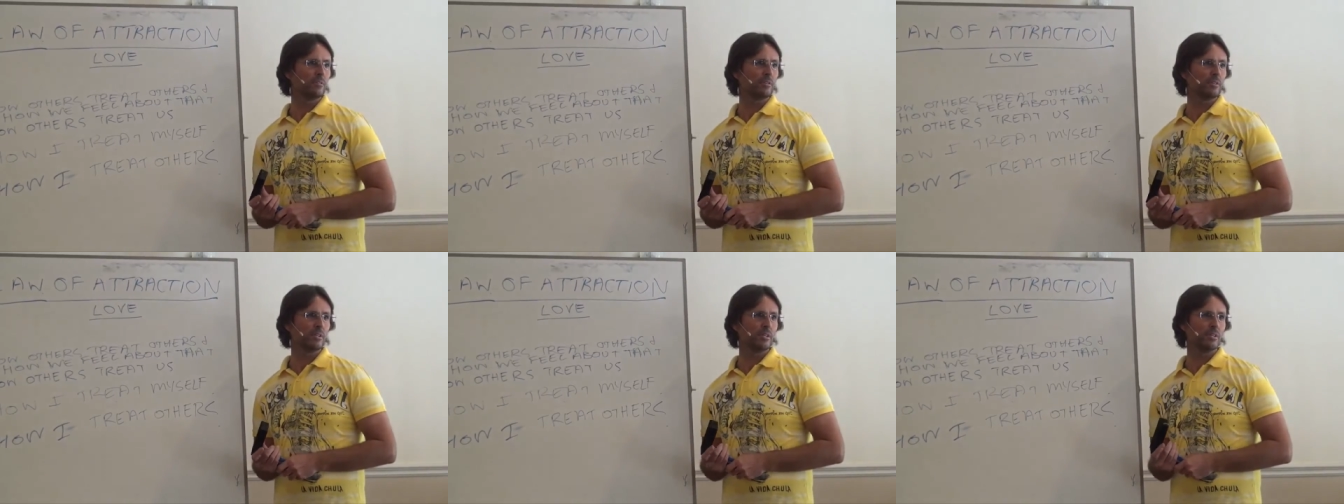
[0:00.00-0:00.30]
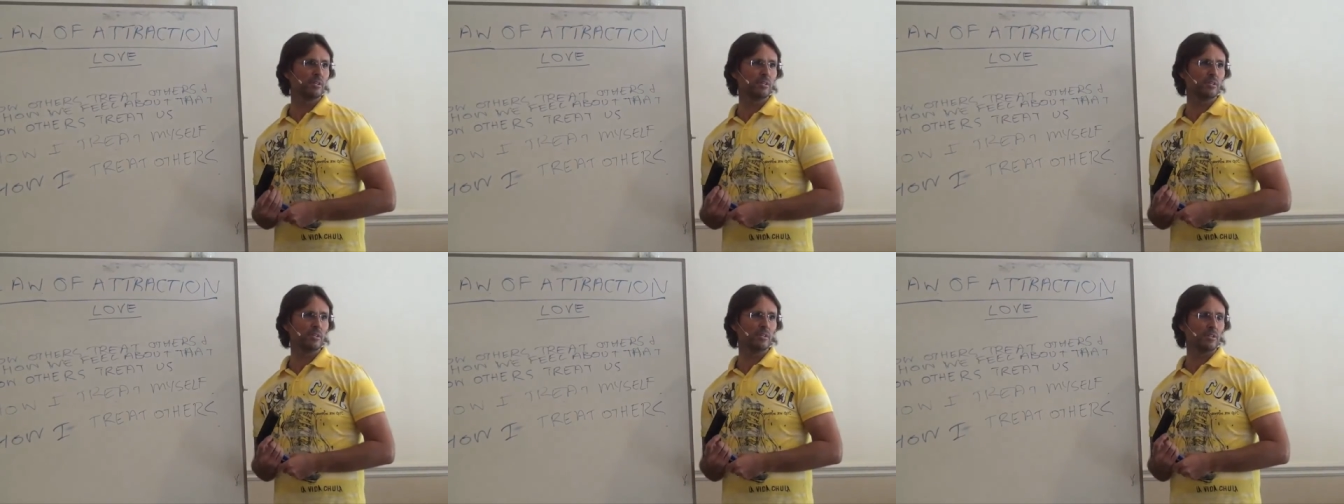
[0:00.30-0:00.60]
Right?
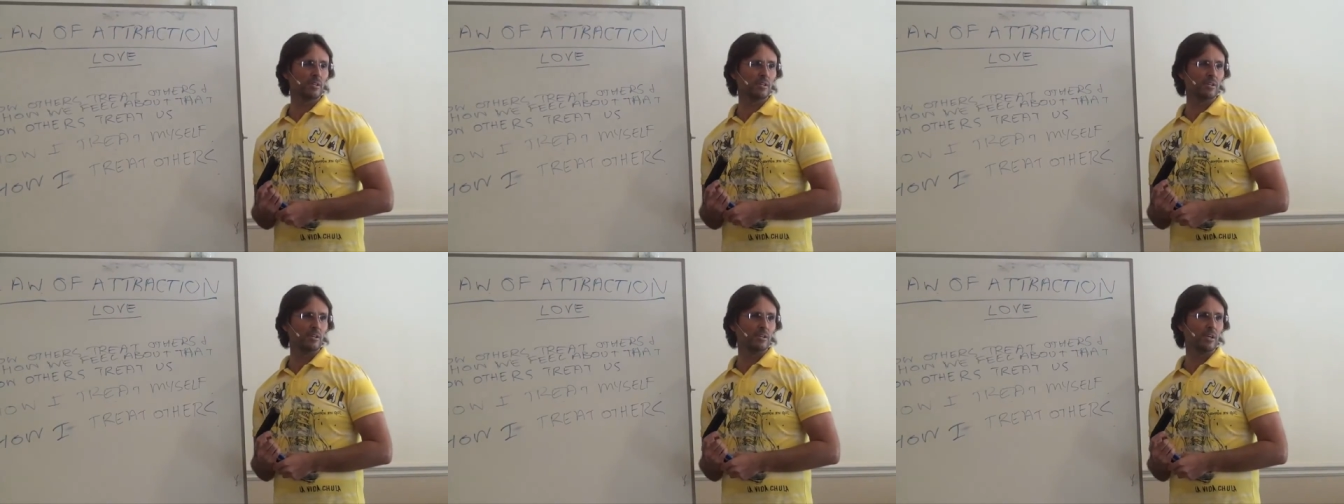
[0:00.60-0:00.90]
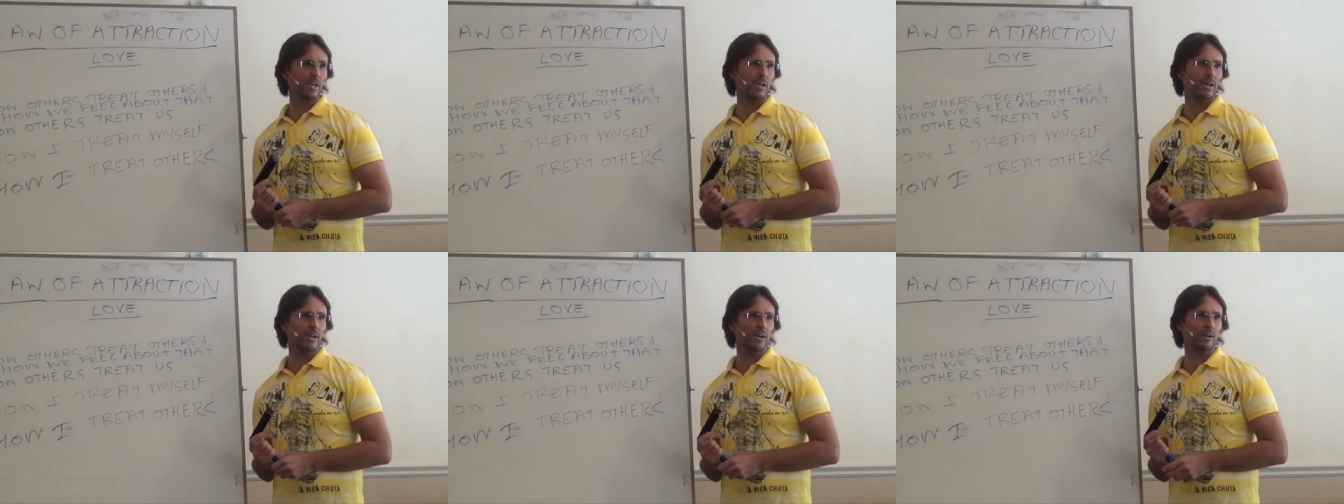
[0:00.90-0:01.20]

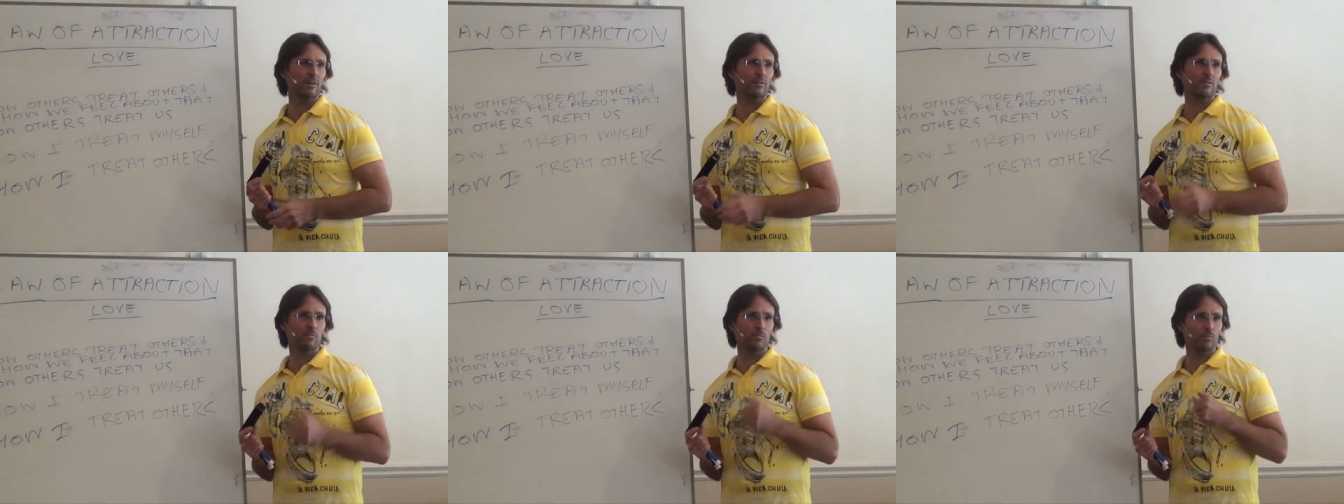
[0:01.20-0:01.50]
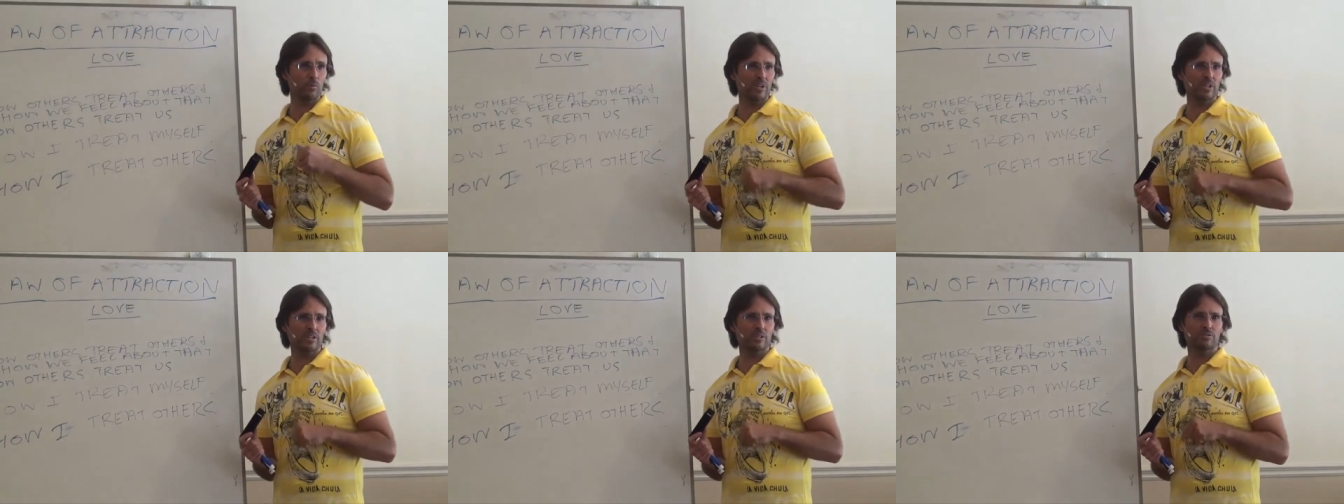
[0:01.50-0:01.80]
How
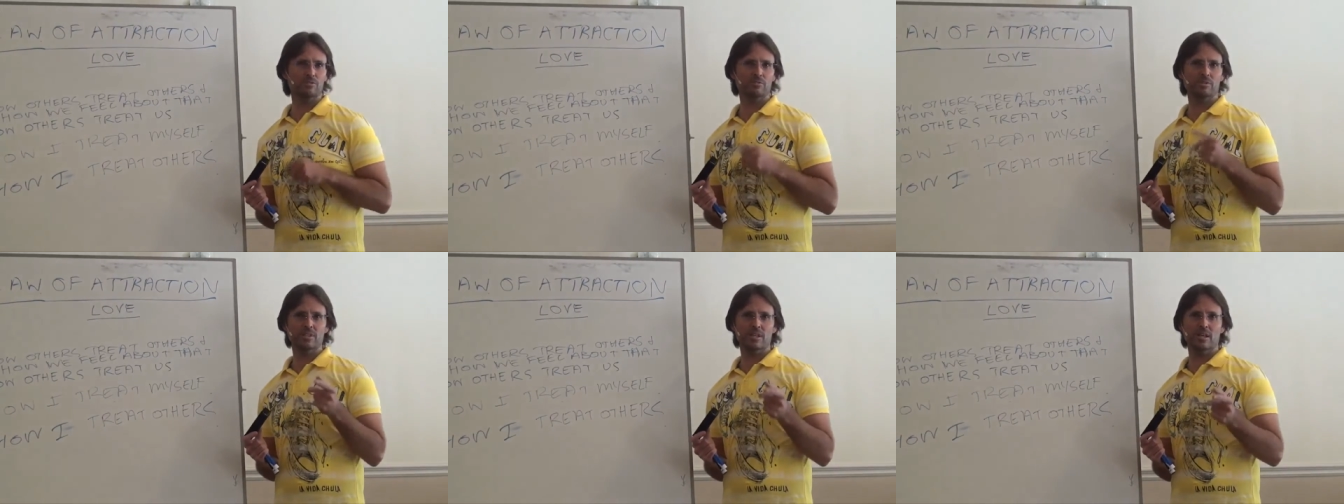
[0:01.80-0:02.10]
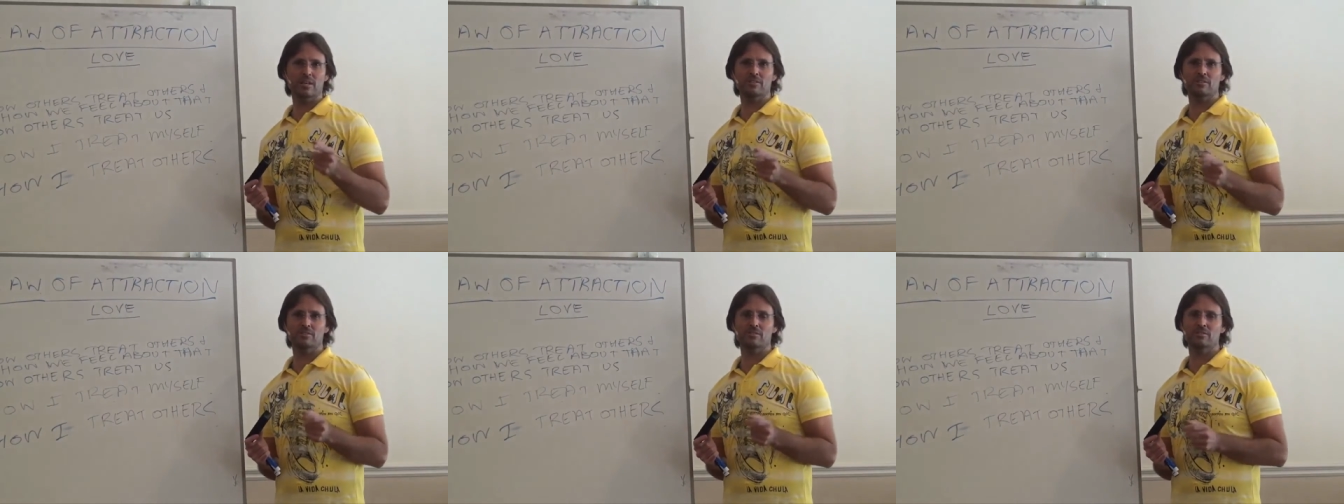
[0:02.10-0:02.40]
we treat
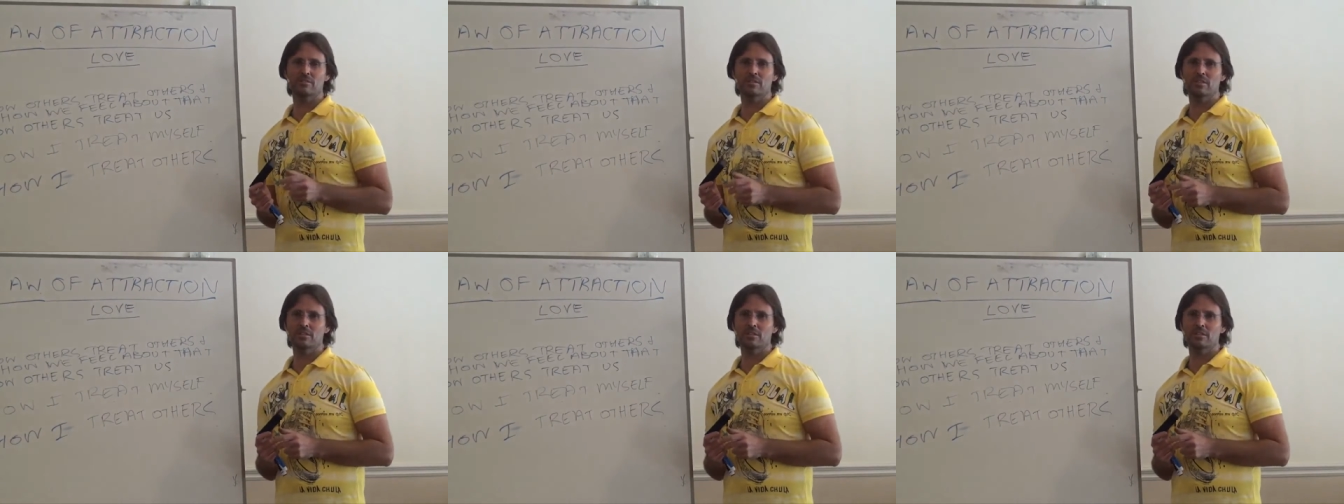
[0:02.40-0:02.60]
others.